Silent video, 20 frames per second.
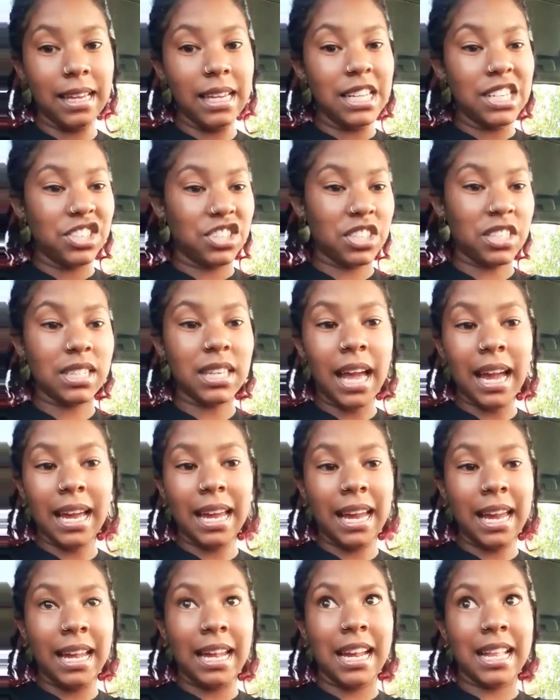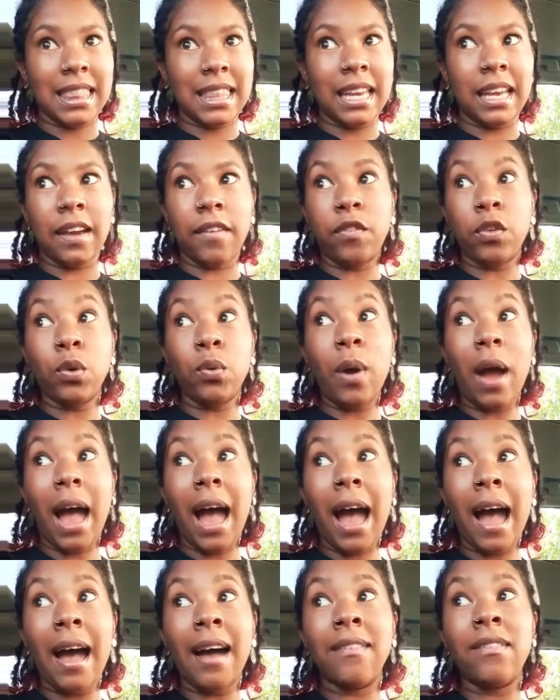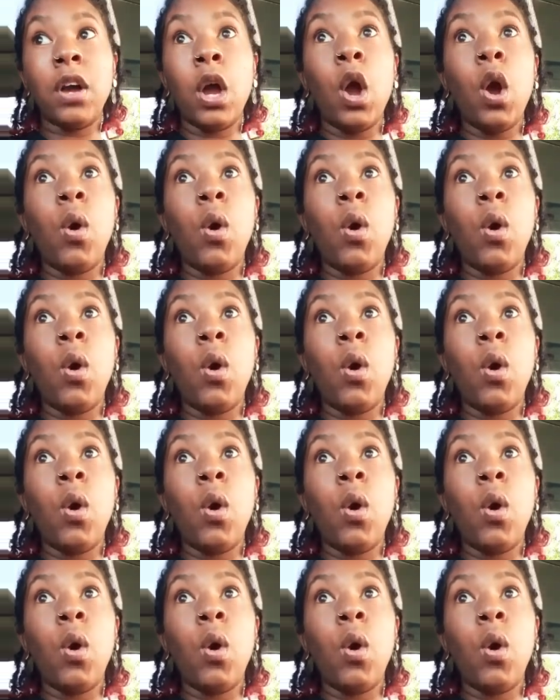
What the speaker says: If you have